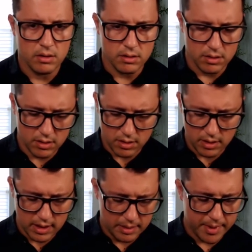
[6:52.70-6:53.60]

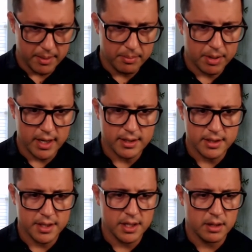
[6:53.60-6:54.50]
let me place
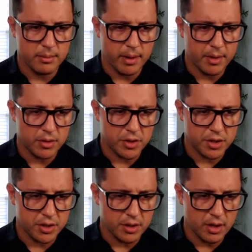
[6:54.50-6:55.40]
here. Maybe
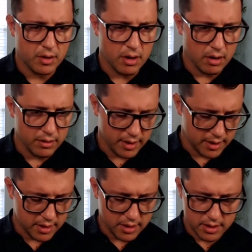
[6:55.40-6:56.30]
I'll call
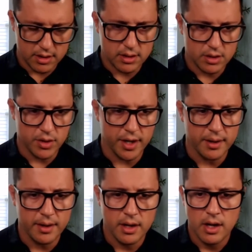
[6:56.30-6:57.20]
this tree.
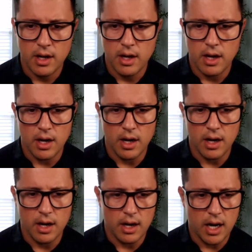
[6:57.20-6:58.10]

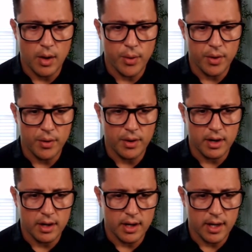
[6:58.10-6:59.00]
I will,
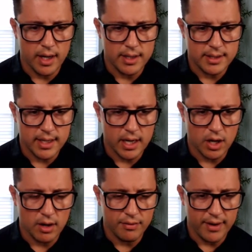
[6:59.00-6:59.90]
instead
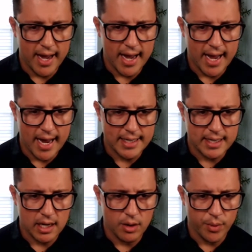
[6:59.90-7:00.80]
of add, I
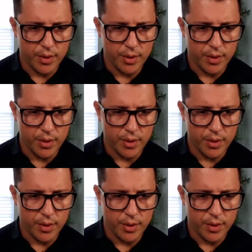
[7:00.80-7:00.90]
will